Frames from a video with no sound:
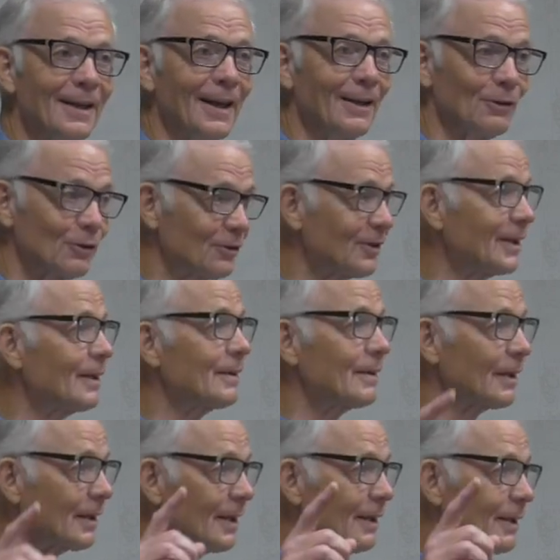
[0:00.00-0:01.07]
And see
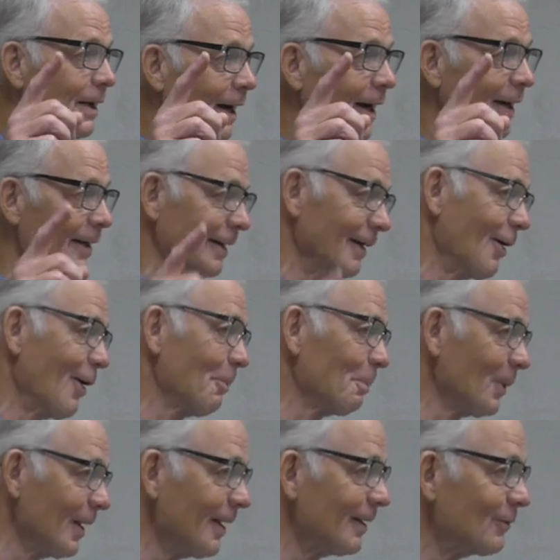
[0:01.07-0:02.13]
that he died in our
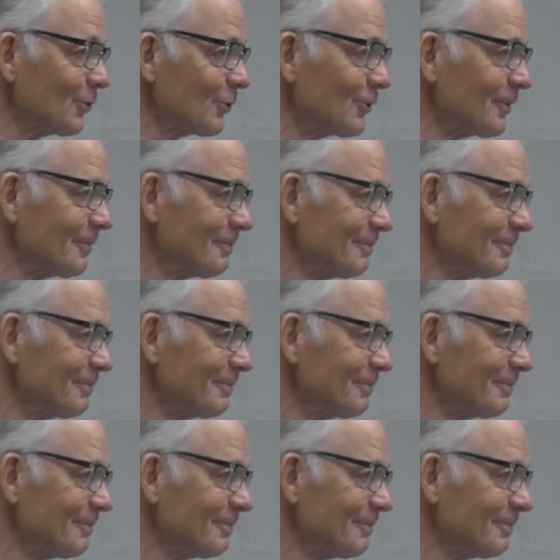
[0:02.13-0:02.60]
place.